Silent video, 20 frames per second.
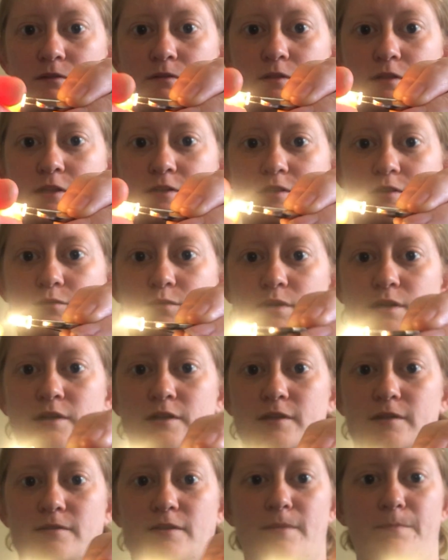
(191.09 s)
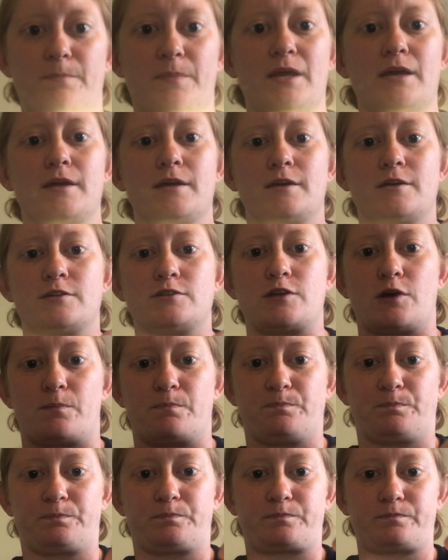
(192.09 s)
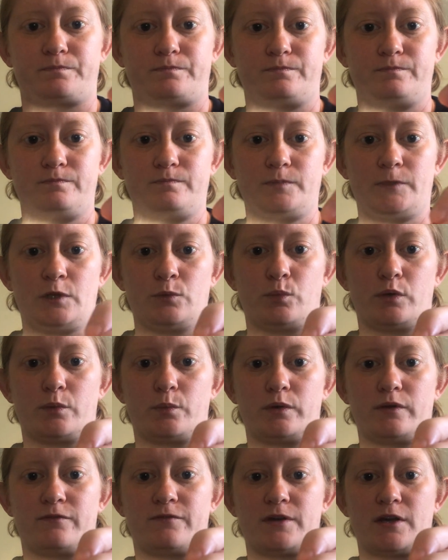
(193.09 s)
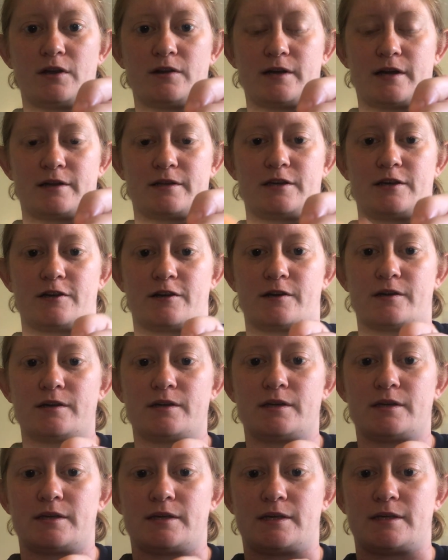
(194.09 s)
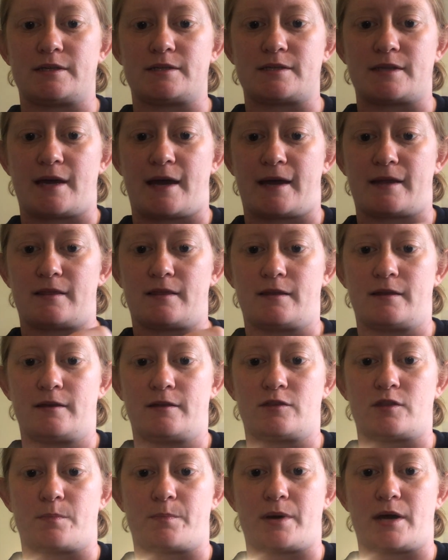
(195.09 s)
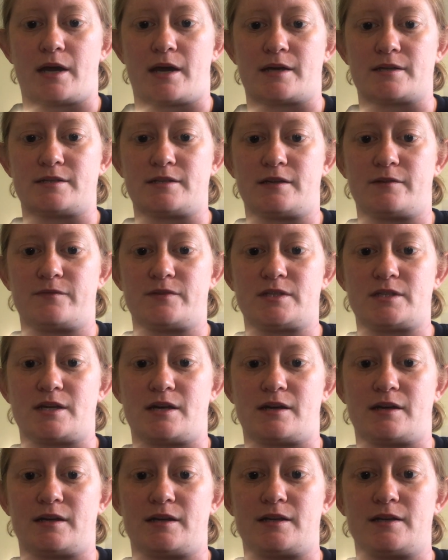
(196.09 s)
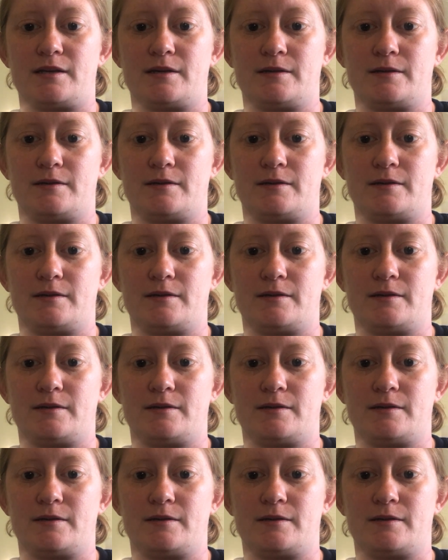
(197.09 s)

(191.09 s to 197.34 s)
Let's see if we can get it. Yep. So what we figured out here is that the positive side